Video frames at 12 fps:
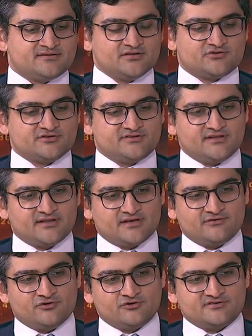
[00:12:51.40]
interesting that
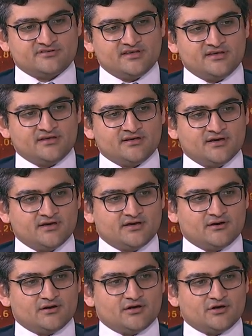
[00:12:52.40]
if you see
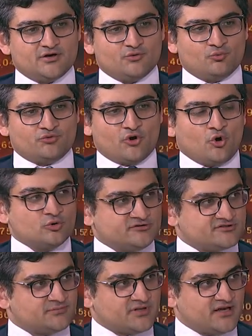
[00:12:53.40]
with the whole
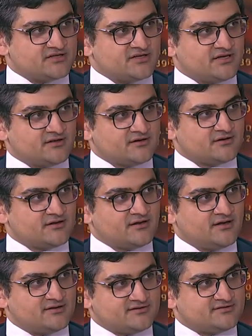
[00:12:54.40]
supply chain,
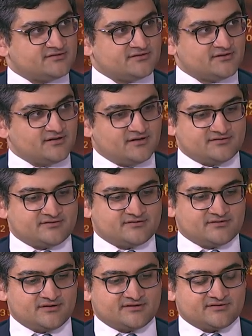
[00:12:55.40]

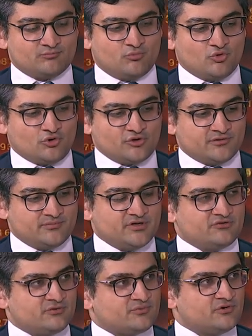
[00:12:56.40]
it's more on the
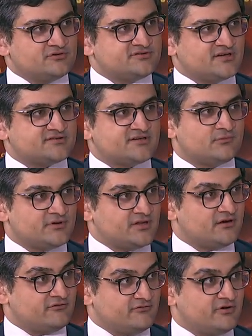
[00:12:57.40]
mineral processing where they
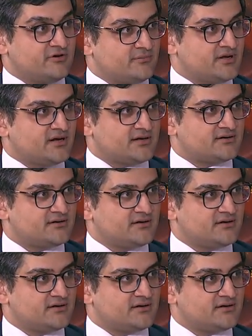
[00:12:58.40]
are very behind.